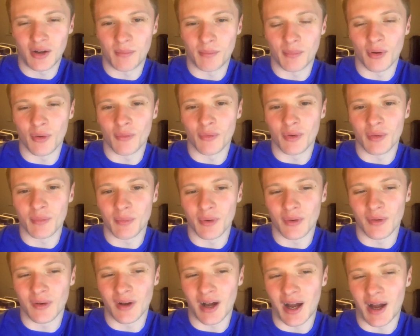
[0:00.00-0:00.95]
but we
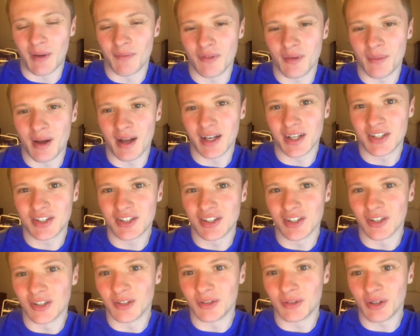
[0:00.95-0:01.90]
managed
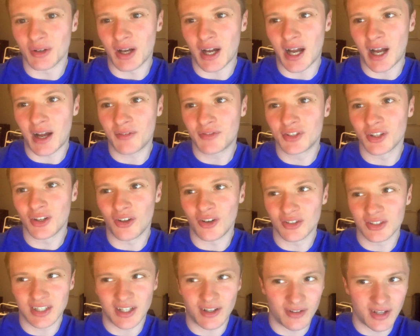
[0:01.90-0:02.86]
to, after
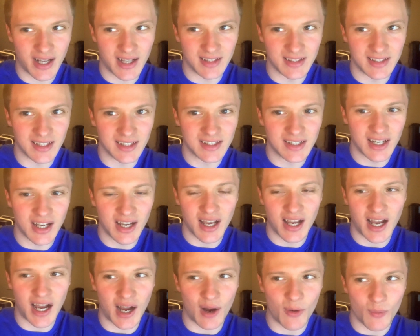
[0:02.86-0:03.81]
lockdown ended,
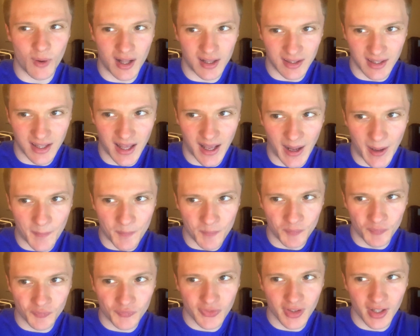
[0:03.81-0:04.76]
I went there.
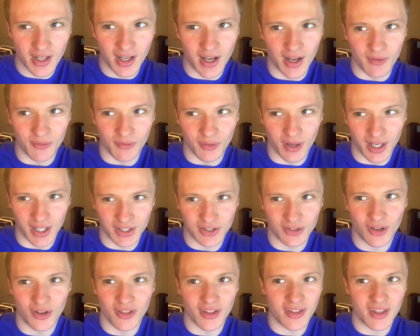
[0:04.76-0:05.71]
And when I
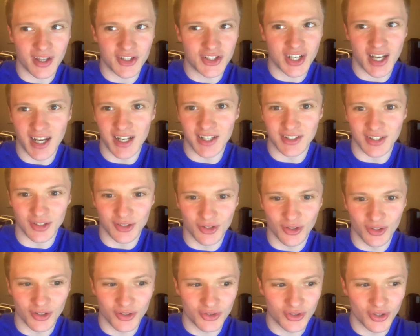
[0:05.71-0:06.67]
saw that they changed
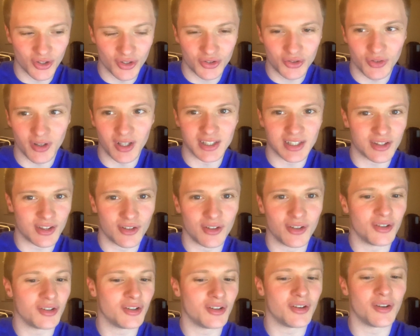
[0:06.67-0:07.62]
the touch screens, I
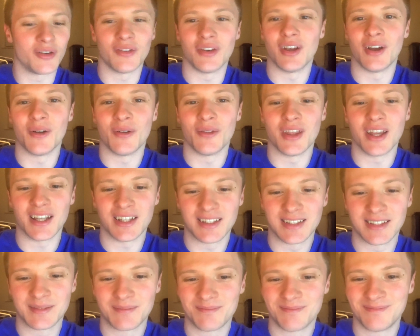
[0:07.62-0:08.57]
thought, oh no, this